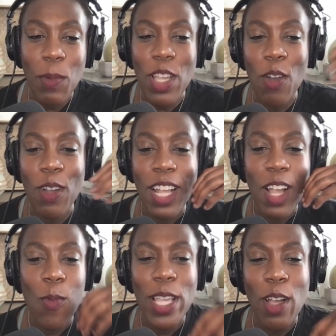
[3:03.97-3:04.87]
we gonna
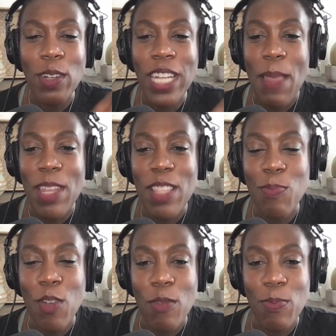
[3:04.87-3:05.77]
name this
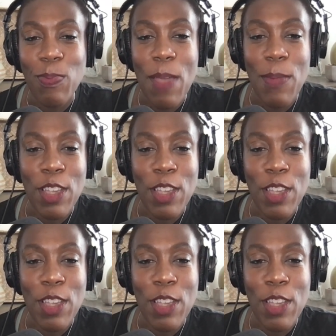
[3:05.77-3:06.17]
baby